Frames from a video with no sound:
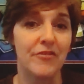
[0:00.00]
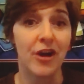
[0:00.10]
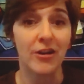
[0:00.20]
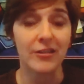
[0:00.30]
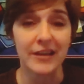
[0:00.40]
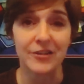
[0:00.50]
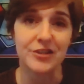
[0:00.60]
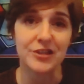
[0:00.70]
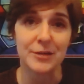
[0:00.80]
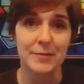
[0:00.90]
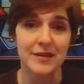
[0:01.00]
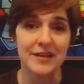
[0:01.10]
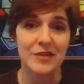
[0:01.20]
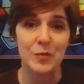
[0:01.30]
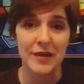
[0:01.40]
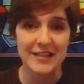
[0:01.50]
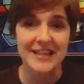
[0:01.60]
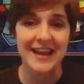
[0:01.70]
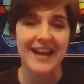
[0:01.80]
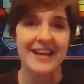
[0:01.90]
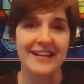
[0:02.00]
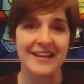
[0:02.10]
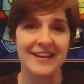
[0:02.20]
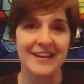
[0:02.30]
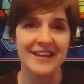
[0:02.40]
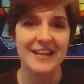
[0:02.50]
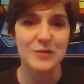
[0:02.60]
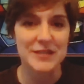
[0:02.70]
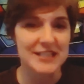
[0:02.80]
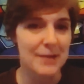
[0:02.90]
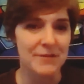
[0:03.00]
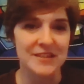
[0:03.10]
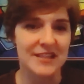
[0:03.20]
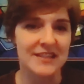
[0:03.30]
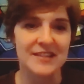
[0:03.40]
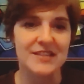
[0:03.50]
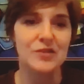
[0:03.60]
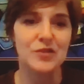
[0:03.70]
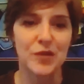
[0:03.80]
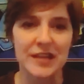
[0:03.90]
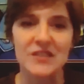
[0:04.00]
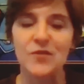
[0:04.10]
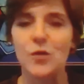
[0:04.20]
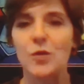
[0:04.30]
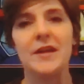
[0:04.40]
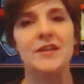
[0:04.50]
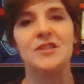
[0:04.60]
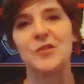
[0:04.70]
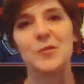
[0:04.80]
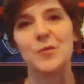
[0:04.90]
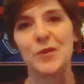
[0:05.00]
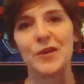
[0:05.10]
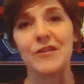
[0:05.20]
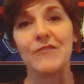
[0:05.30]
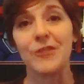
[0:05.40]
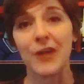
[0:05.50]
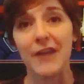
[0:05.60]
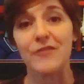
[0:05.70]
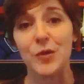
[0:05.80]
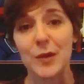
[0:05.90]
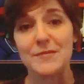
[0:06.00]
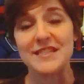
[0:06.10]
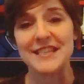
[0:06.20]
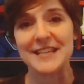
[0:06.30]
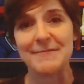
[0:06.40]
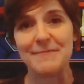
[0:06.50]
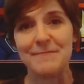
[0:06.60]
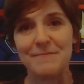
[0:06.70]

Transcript: for our leadership in the weeks ahead as we step into this transformational work for FUMC.